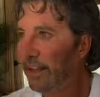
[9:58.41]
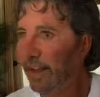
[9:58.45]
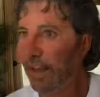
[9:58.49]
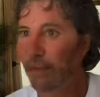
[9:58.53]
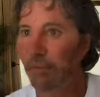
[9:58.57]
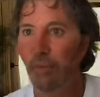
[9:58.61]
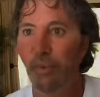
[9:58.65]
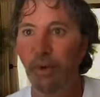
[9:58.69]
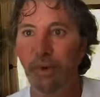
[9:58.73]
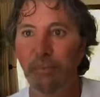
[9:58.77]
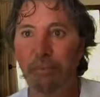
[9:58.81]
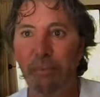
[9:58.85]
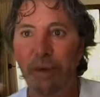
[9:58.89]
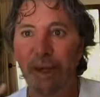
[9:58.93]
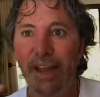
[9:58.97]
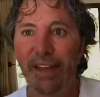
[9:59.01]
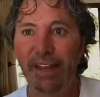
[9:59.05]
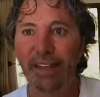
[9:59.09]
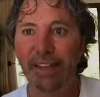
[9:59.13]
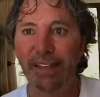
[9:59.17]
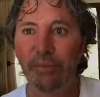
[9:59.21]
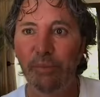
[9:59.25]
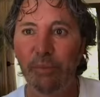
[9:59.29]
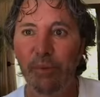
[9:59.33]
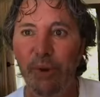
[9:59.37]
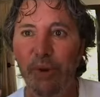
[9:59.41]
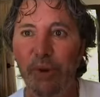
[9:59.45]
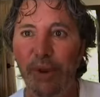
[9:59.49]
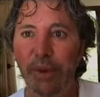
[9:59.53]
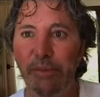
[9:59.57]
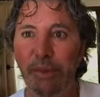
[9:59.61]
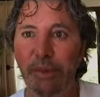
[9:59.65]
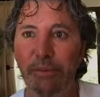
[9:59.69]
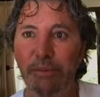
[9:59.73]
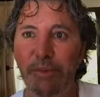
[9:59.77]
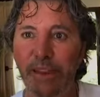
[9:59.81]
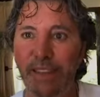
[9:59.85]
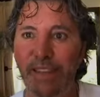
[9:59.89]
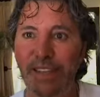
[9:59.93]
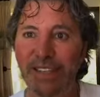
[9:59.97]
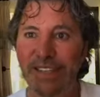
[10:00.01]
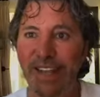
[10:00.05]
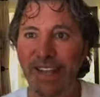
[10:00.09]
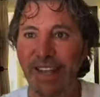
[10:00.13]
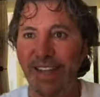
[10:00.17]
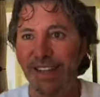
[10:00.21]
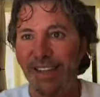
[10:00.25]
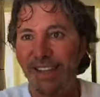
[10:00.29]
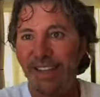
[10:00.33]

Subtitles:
And what do I mean by this?